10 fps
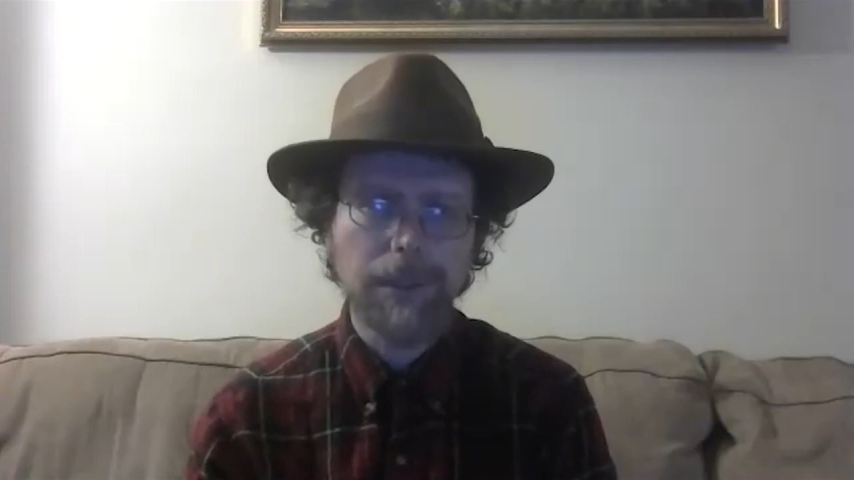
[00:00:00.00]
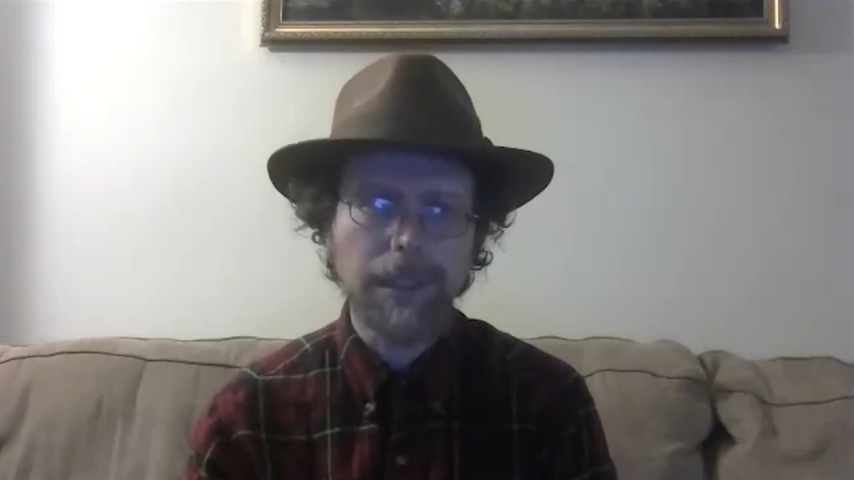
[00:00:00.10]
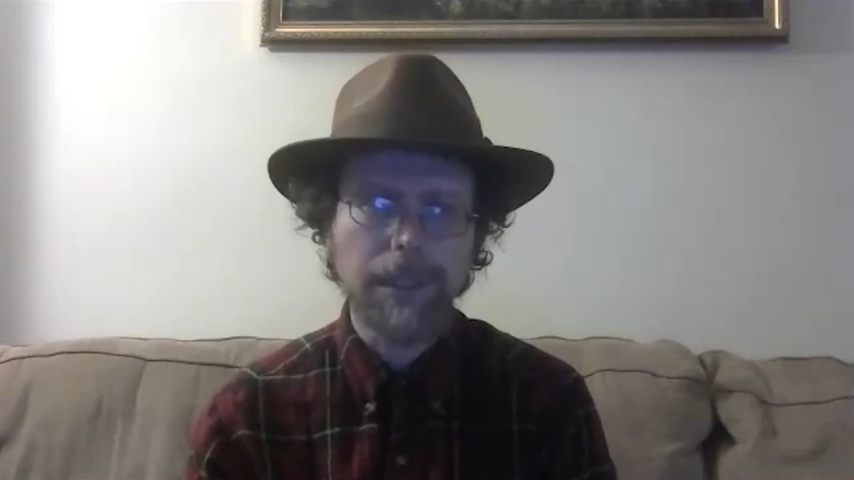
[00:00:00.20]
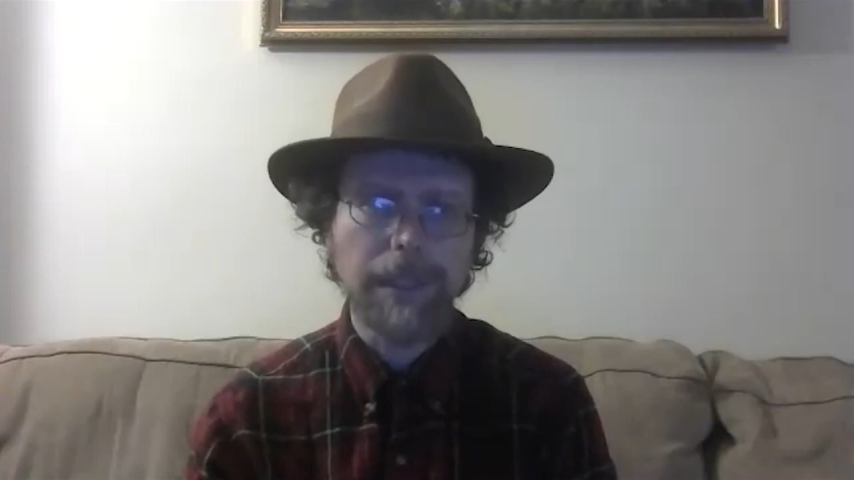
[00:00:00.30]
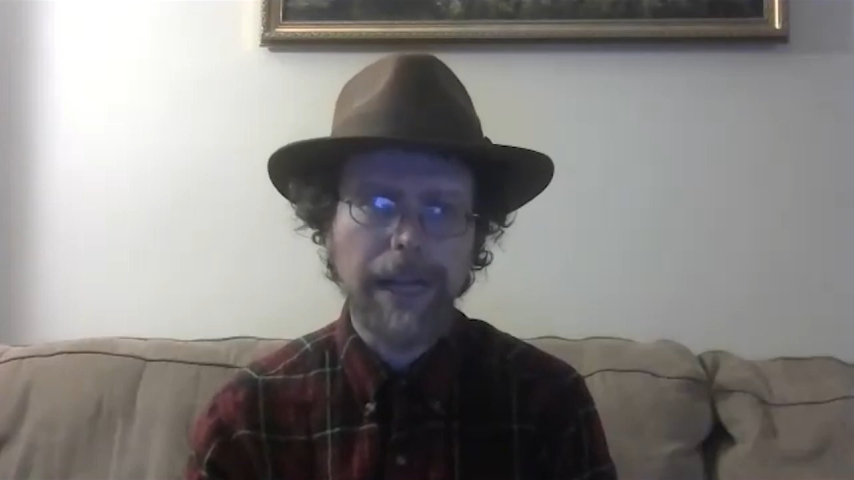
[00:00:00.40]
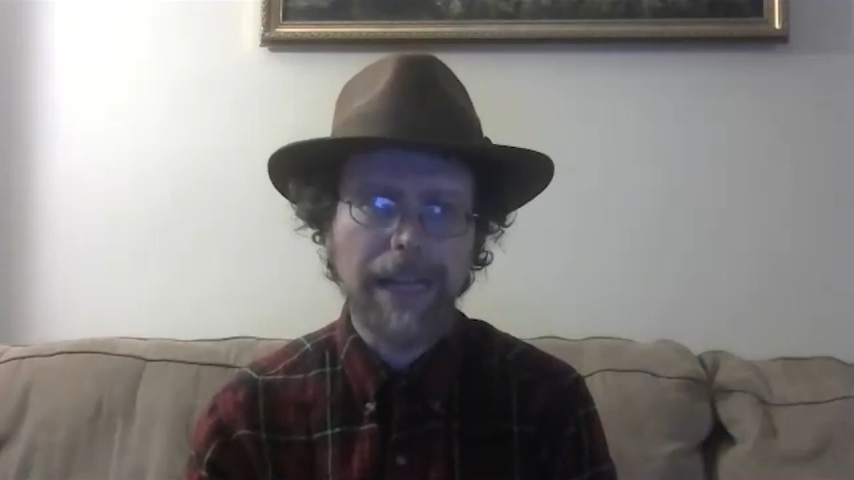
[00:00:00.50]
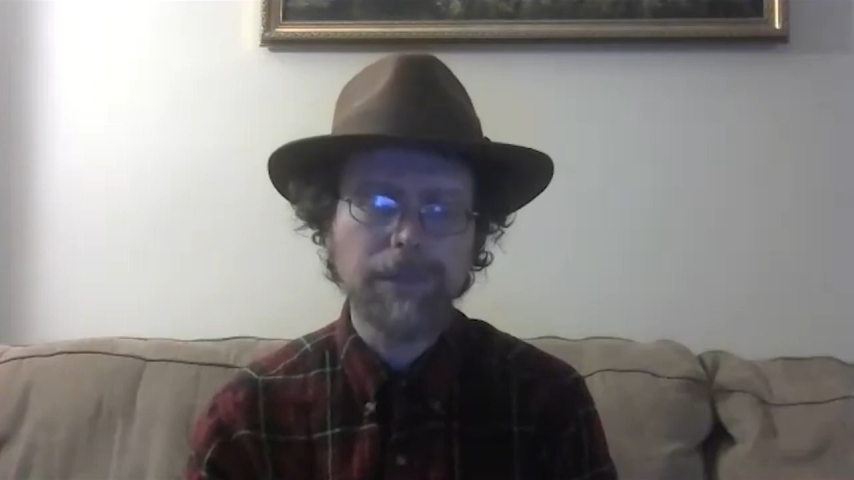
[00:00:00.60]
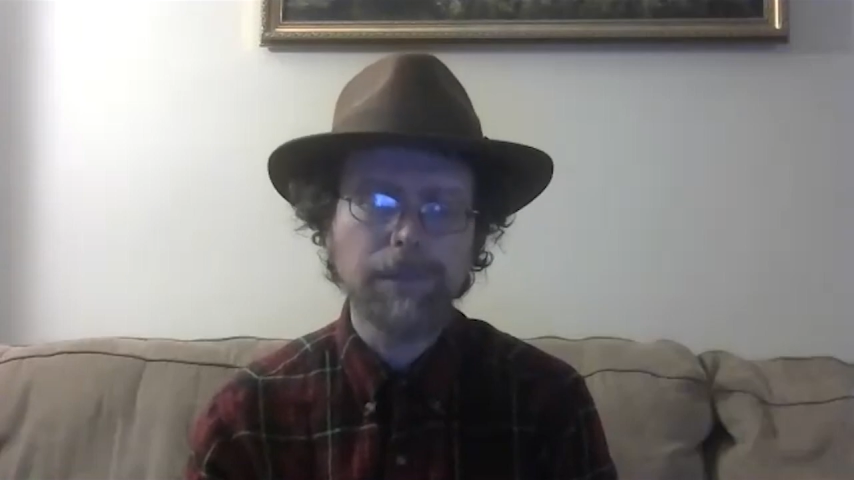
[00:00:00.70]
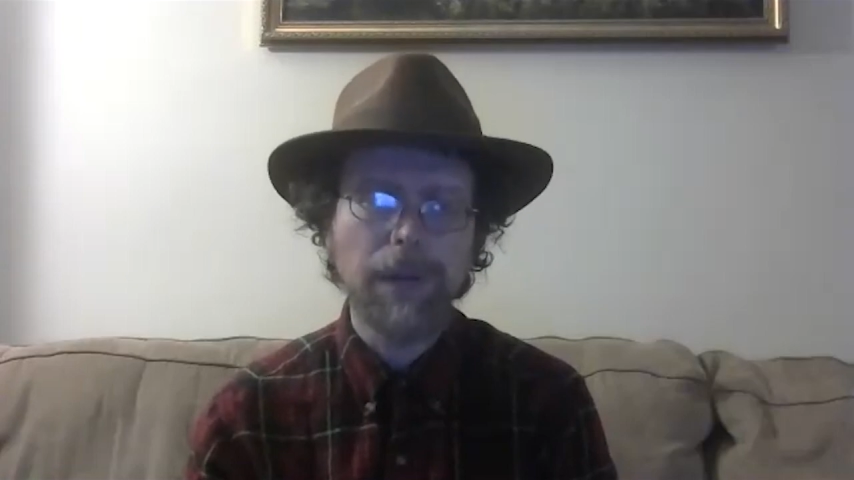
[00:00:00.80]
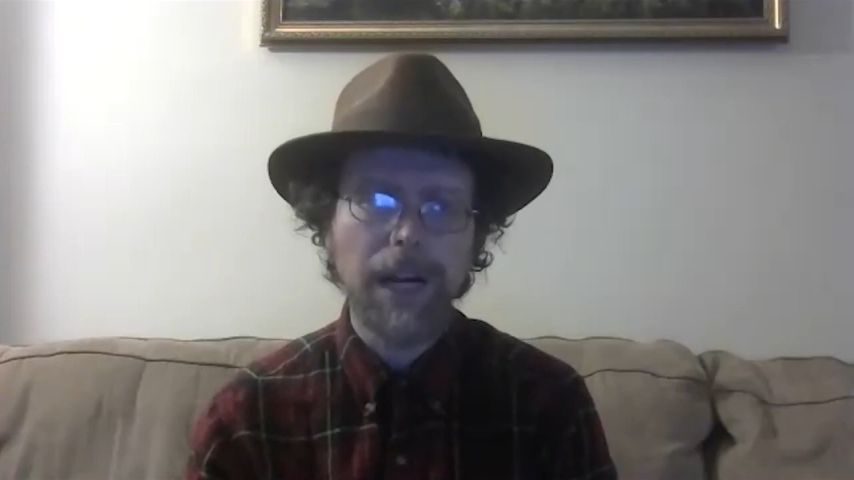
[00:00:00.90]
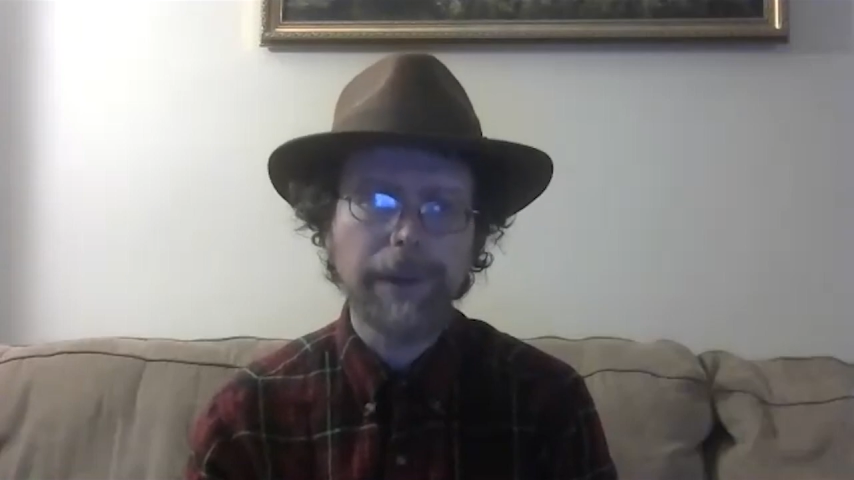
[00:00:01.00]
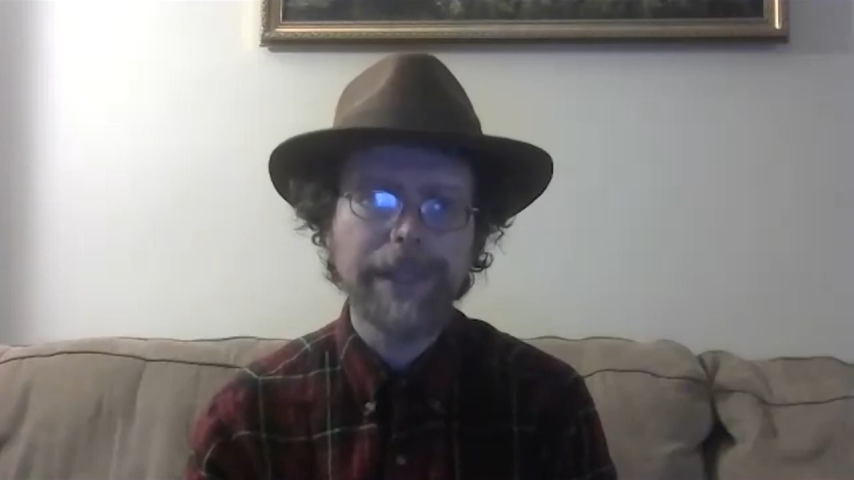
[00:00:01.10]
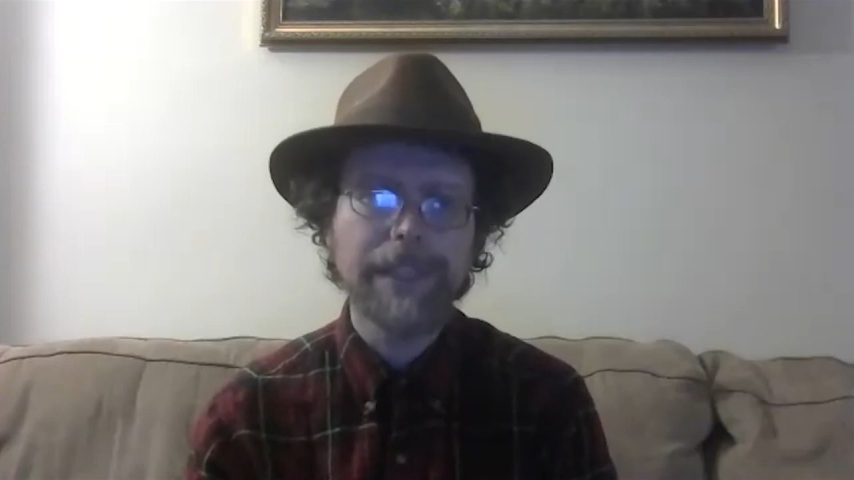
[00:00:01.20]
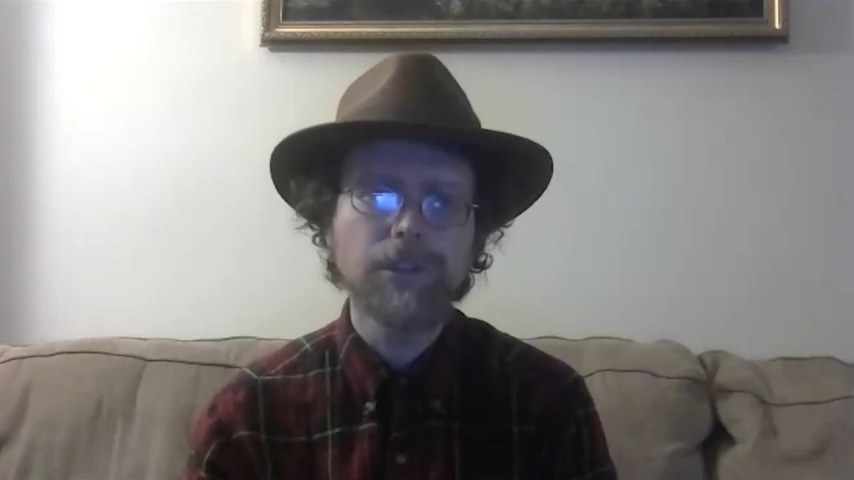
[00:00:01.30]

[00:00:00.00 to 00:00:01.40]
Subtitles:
They're aspiring